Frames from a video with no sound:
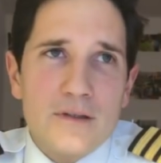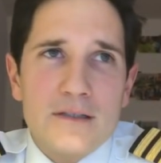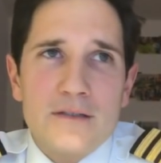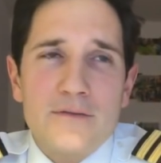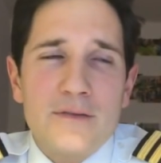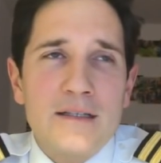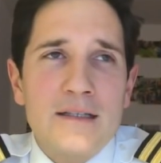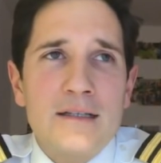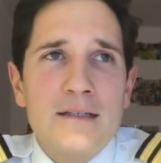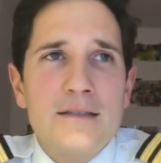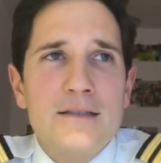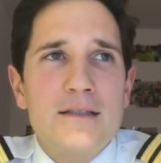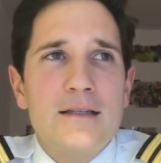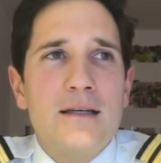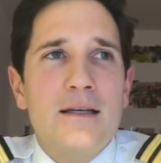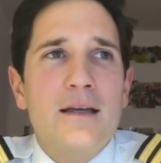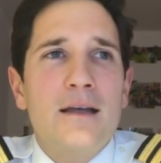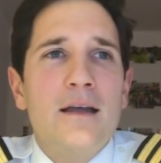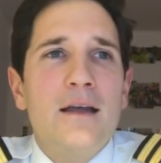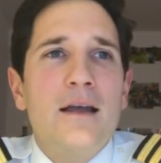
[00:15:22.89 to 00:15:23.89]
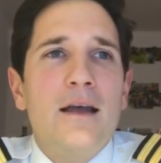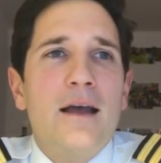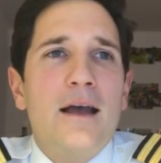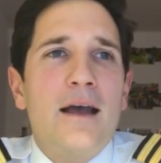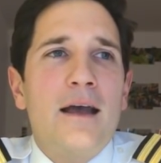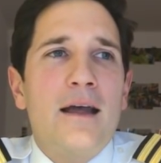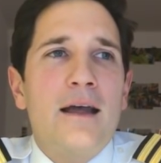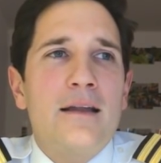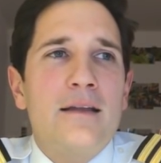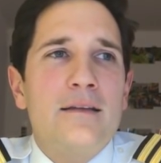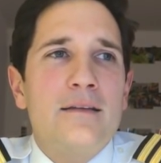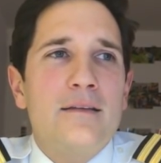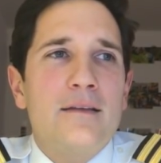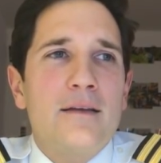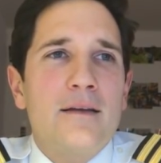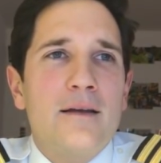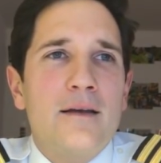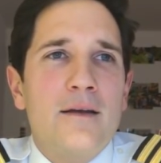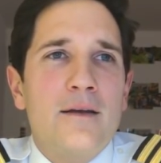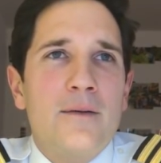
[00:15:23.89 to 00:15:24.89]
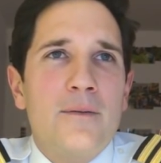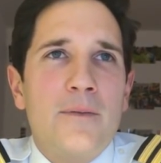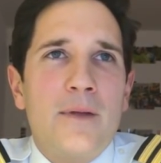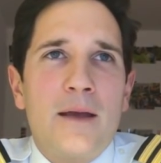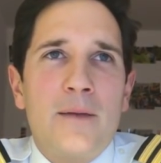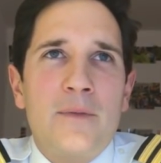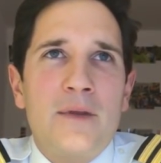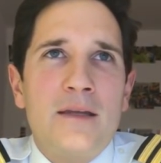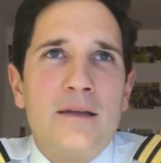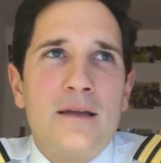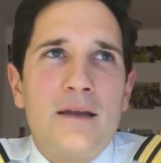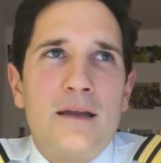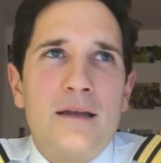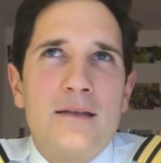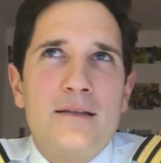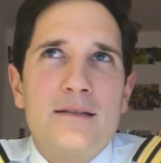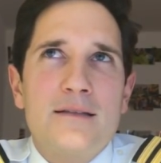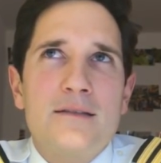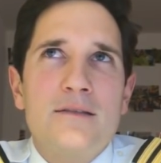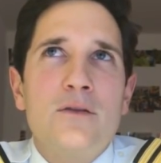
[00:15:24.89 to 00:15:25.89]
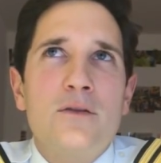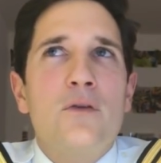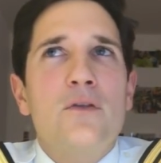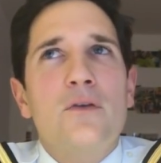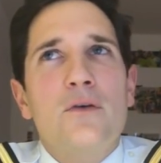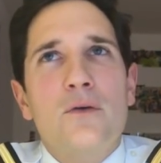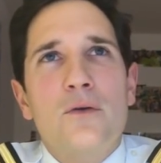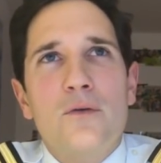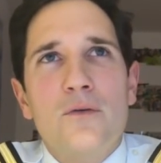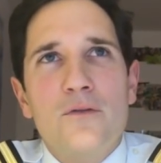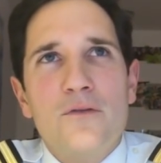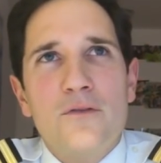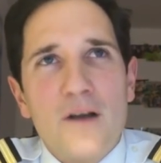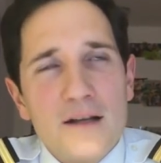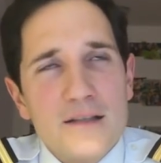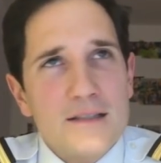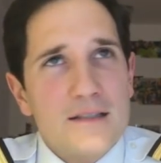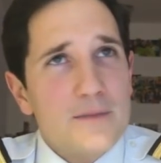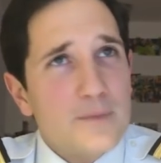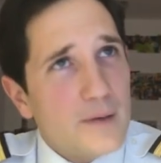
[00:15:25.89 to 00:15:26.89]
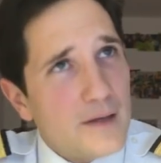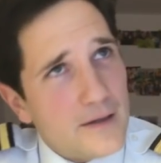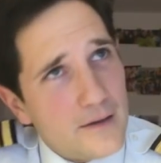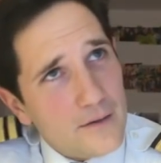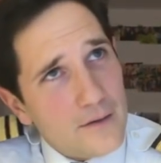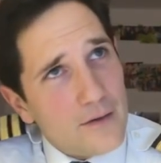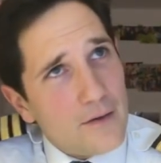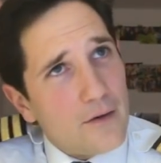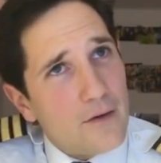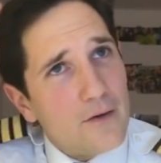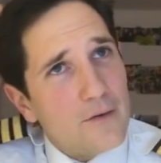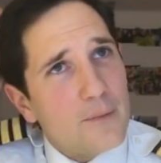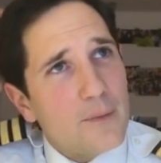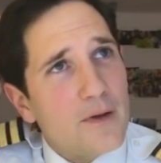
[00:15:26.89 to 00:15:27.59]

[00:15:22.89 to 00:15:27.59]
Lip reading: It's fantastic, and I mean it's not the fastest plane on the earth,